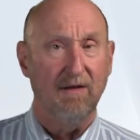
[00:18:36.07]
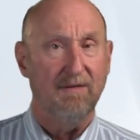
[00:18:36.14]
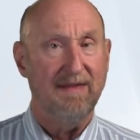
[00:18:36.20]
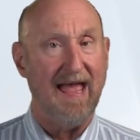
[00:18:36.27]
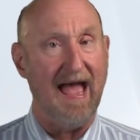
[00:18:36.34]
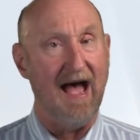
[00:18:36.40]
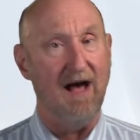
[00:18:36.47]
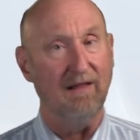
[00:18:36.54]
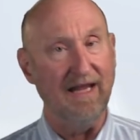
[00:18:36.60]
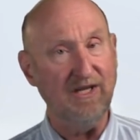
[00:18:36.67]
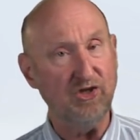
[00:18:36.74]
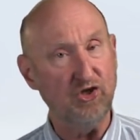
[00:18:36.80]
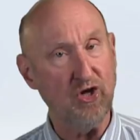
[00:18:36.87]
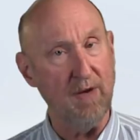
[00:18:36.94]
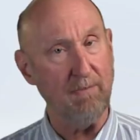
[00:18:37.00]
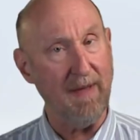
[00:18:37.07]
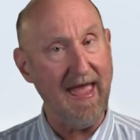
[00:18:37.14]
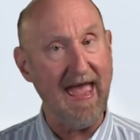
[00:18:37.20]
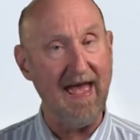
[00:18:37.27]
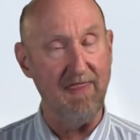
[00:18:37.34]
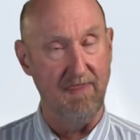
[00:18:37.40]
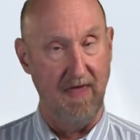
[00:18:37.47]
Now, let's jump
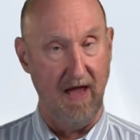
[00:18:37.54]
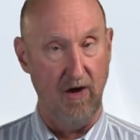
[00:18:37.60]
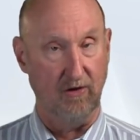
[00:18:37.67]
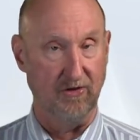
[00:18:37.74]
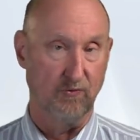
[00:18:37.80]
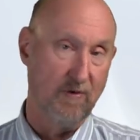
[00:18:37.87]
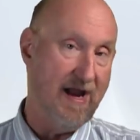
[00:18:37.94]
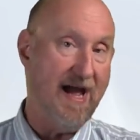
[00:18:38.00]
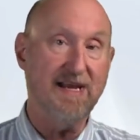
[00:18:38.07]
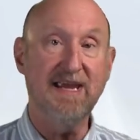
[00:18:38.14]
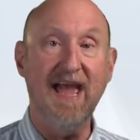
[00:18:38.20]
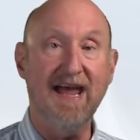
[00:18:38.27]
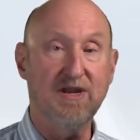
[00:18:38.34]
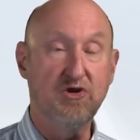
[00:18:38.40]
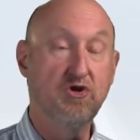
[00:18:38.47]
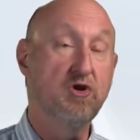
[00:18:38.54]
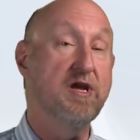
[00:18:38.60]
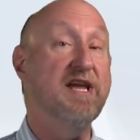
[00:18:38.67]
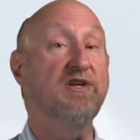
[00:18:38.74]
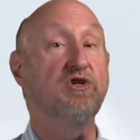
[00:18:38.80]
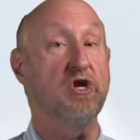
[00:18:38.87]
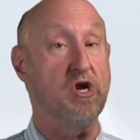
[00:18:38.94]
ahead, though, because we're not yet
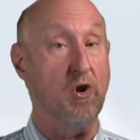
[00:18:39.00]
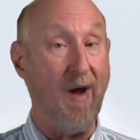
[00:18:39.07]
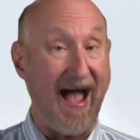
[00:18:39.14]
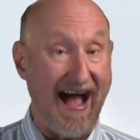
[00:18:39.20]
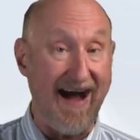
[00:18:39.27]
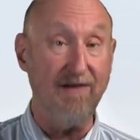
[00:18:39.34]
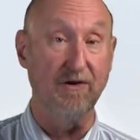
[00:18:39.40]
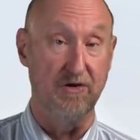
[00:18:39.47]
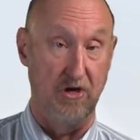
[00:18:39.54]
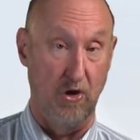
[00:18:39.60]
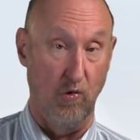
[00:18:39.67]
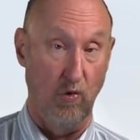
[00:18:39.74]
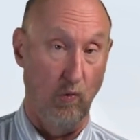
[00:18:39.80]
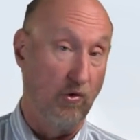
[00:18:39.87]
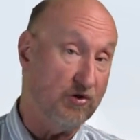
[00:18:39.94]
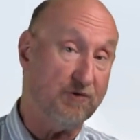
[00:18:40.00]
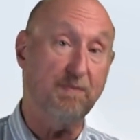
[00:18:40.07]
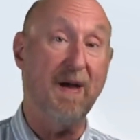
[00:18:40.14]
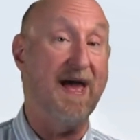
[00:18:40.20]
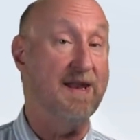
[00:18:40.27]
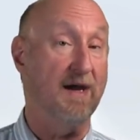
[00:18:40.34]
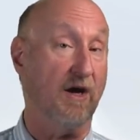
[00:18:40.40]
teaching you how to do it. We'll
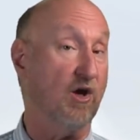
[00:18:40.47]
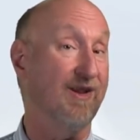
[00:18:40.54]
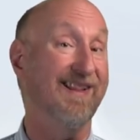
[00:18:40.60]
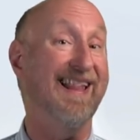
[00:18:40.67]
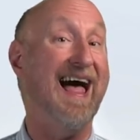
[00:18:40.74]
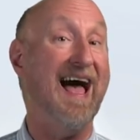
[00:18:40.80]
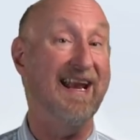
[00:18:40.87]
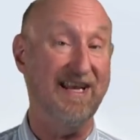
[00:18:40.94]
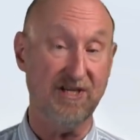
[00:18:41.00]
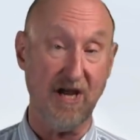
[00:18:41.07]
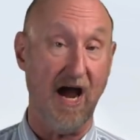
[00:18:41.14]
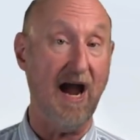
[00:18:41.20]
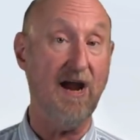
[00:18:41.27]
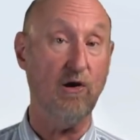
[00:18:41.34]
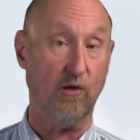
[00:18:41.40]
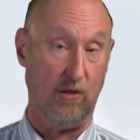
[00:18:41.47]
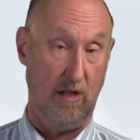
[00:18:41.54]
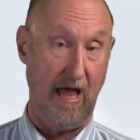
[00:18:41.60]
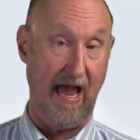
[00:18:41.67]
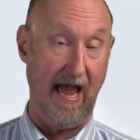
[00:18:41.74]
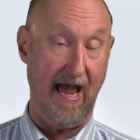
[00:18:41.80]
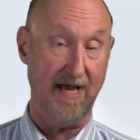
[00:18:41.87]
spend an entire
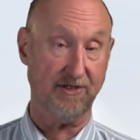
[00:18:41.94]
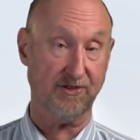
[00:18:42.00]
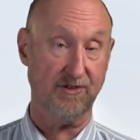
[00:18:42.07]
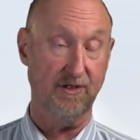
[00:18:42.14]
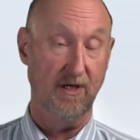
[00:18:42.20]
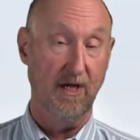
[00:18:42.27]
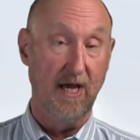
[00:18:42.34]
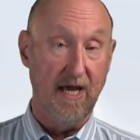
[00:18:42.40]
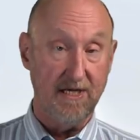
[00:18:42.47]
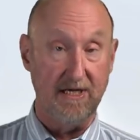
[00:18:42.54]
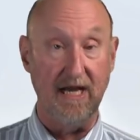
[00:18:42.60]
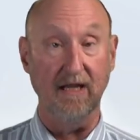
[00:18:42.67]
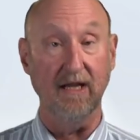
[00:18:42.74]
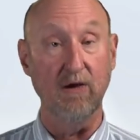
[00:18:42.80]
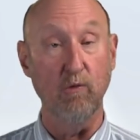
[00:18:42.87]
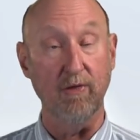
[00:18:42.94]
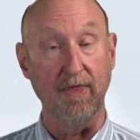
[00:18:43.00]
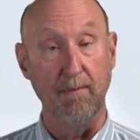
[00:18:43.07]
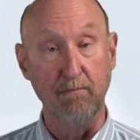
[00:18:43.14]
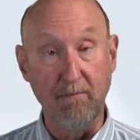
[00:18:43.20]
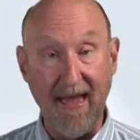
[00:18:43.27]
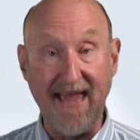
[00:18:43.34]
class dealing with
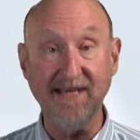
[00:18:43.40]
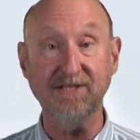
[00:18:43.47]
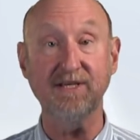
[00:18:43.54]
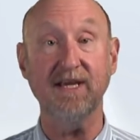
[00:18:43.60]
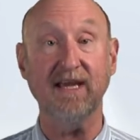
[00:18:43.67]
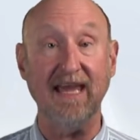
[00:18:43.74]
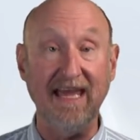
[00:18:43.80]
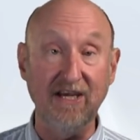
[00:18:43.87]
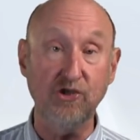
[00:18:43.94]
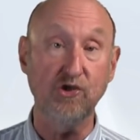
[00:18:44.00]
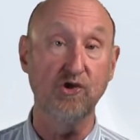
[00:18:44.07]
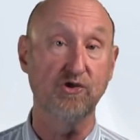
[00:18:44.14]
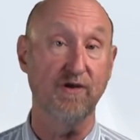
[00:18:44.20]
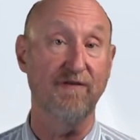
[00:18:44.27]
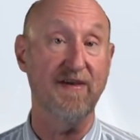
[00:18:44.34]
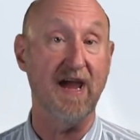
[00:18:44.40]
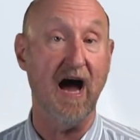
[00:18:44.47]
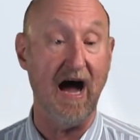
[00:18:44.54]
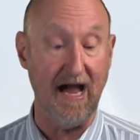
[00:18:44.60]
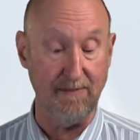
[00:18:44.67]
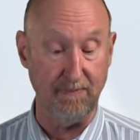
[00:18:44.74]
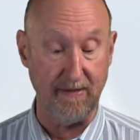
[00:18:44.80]
the basic issues of the
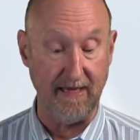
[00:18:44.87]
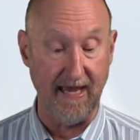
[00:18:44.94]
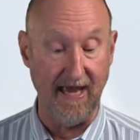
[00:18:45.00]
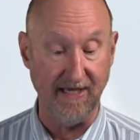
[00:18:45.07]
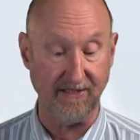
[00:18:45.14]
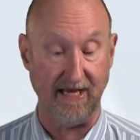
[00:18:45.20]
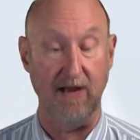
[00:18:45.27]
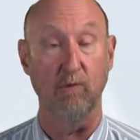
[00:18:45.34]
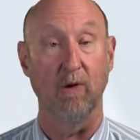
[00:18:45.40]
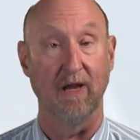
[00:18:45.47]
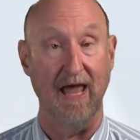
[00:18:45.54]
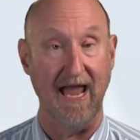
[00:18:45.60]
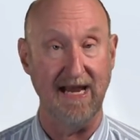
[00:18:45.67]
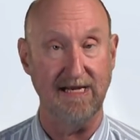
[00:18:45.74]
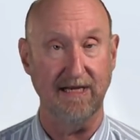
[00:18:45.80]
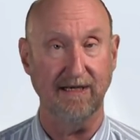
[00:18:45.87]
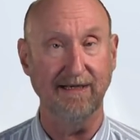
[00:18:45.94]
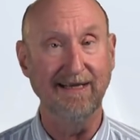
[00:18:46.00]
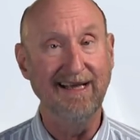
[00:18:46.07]
IPS and related.